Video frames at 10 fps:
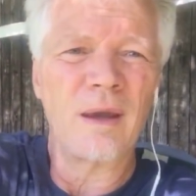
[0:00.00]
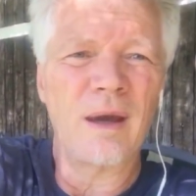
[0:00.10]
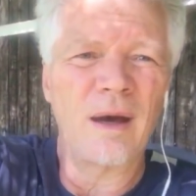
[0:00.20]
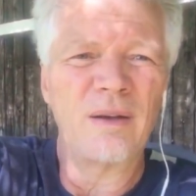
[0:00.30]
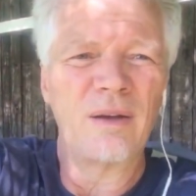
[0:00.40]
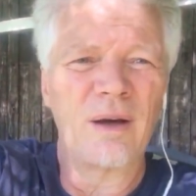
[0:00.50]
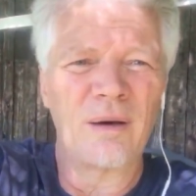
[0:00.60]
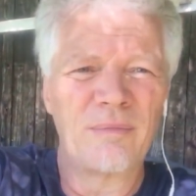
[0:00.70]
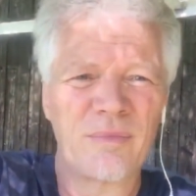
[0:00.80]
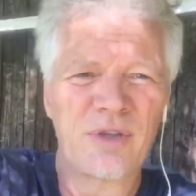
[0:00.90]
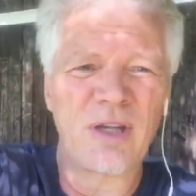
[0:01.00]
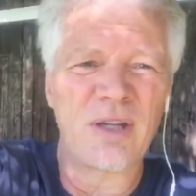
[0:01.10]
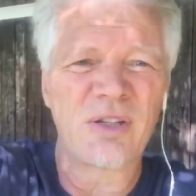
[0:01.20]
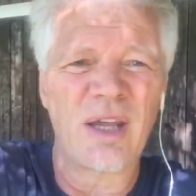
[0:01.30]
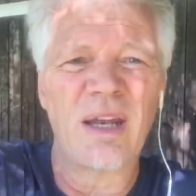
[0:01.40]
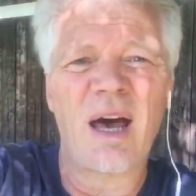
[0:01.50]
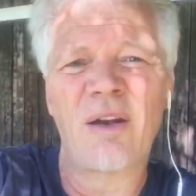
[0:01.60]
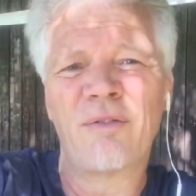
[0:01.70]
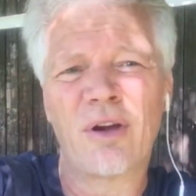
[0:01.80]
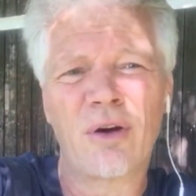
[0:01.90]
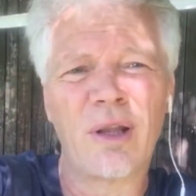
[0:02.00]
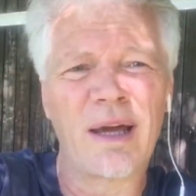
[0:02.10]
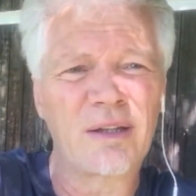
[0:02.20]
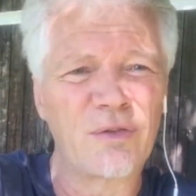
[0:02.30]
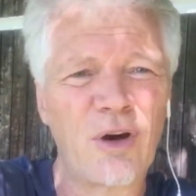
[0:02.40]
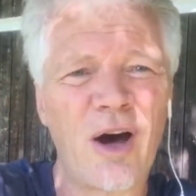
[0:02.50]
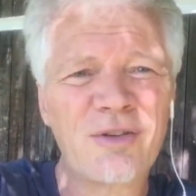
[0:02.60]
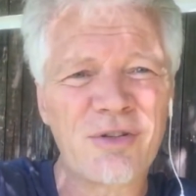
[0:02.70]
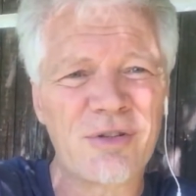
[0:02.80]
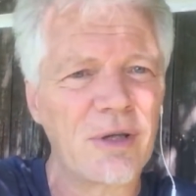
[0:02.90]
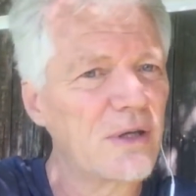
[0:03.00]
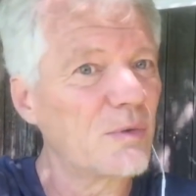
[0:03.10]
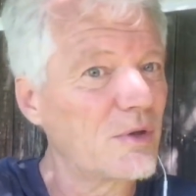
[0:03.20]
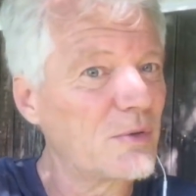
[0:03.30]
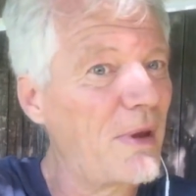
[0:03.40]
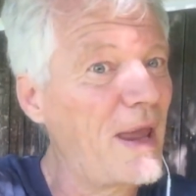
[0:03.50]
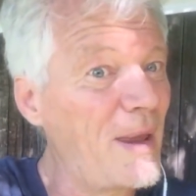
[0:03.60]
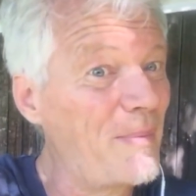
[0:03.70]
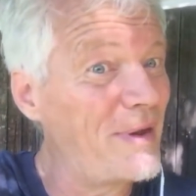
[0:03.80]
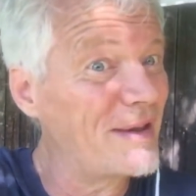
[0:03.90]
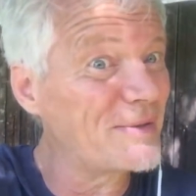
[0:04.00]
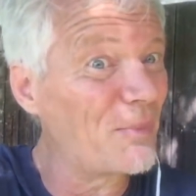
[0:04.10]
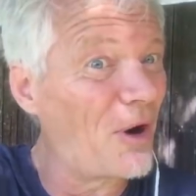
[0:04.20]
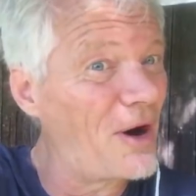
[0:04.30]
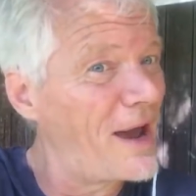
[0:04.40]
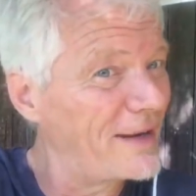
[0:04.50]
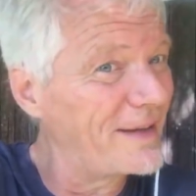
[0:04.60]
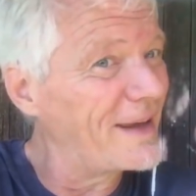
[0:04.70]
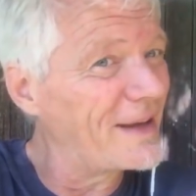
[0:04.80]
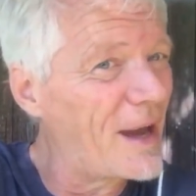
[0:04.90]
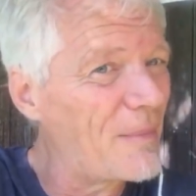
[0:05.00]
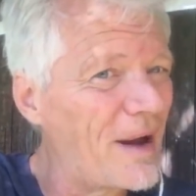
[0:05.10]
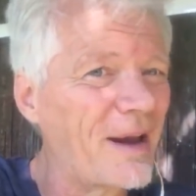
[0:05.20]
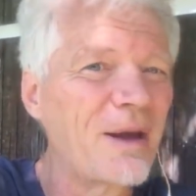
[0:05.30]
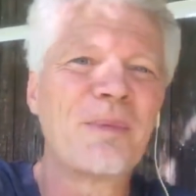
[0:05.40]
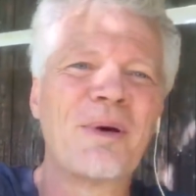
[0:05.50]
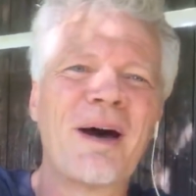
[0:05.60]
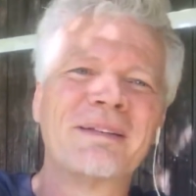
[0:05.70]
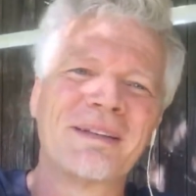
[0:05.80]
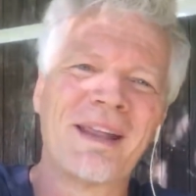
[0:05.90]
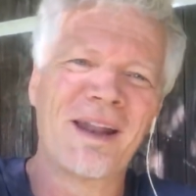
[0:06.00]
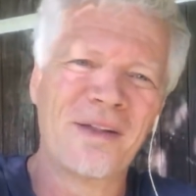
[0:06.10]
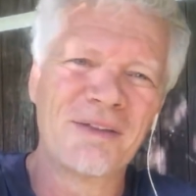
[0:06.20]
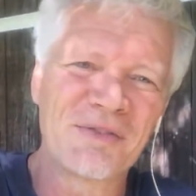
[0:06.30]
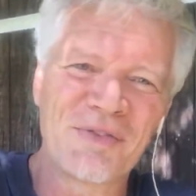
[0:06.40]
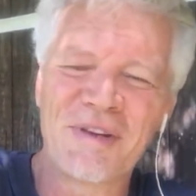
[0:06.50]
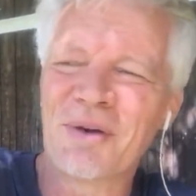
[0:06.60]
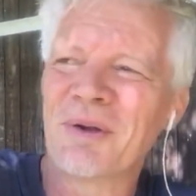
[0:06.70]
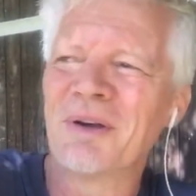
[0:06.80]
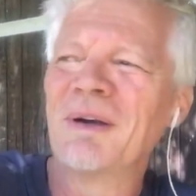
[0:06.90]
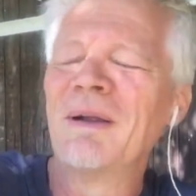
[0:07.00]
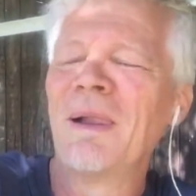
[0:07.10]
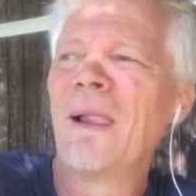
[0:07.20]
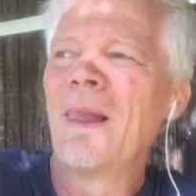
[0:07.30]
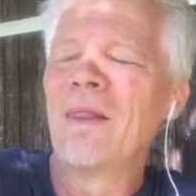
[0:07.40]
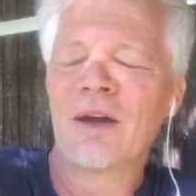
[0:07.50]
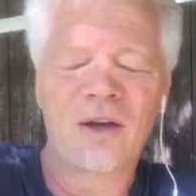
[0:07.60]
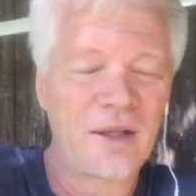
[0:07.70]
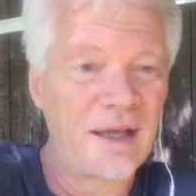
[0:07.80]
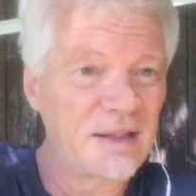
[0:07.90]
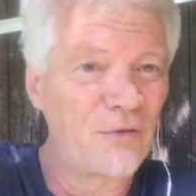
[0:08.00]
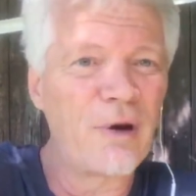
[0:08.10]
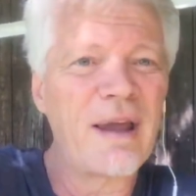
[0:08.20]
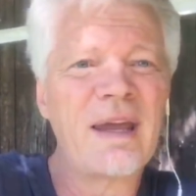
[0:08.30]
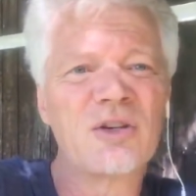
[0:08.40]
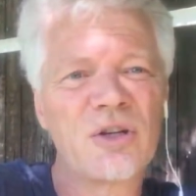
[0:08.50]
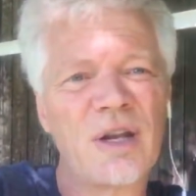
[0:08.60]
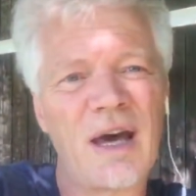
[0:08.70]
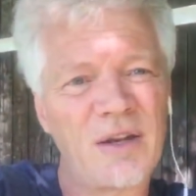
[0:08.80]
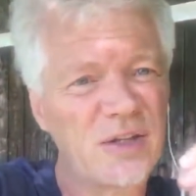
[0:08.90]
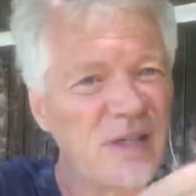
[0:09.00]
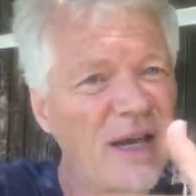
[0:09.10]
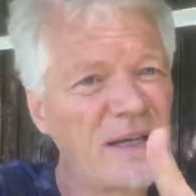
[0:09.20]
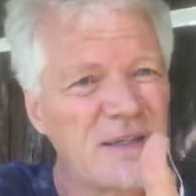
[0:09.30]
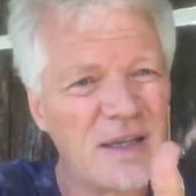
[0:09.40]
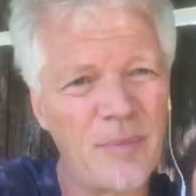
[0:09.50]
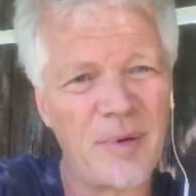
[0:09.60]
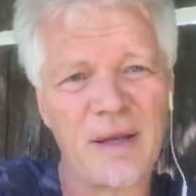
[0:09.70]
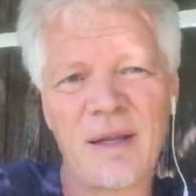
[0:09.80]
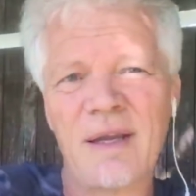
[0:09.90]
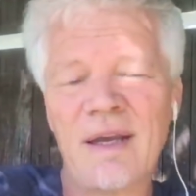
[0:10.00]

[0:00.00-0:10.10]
And she had stayed out of the collective consciousness, which may be a smart idea, and I might come around to that on this video here, the collective rage and how to sidestep it.